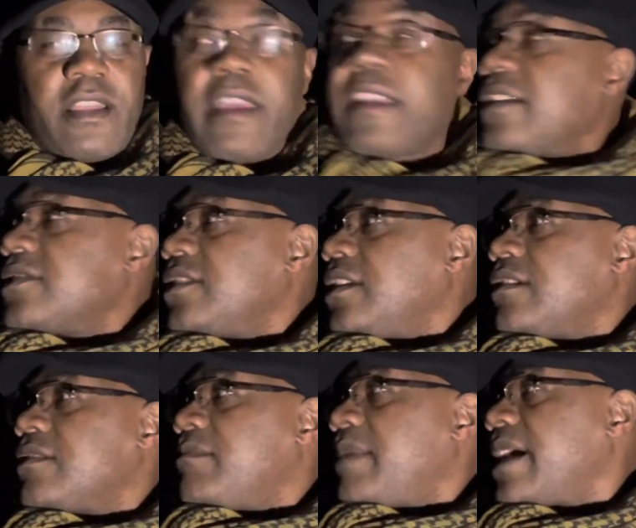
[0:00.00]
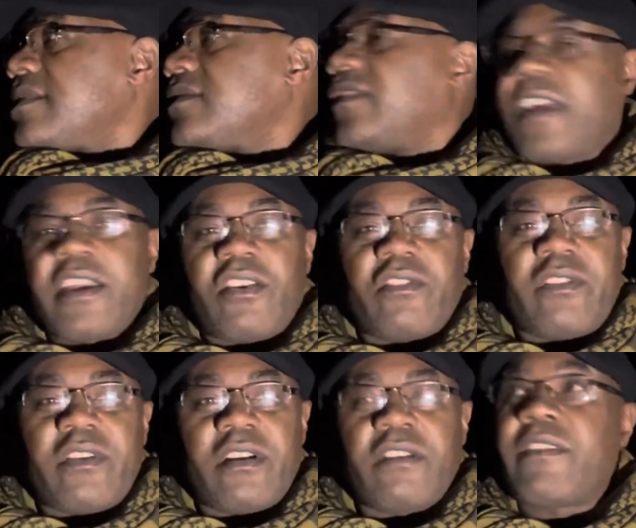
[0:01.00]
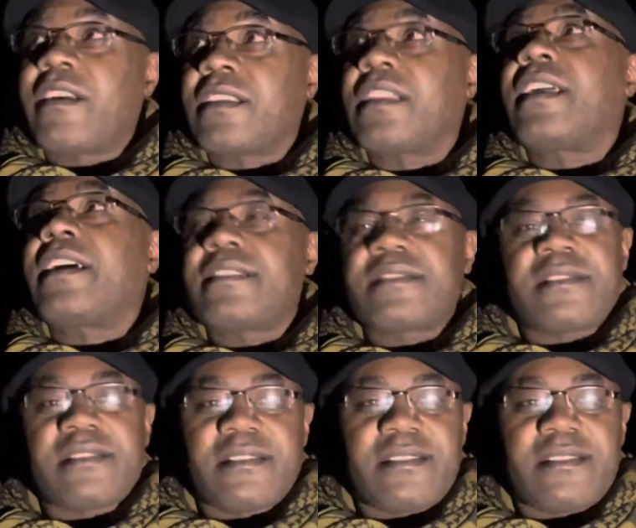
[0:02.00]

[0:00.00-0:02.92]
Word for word: I can actually hear the bats flying over around the lights.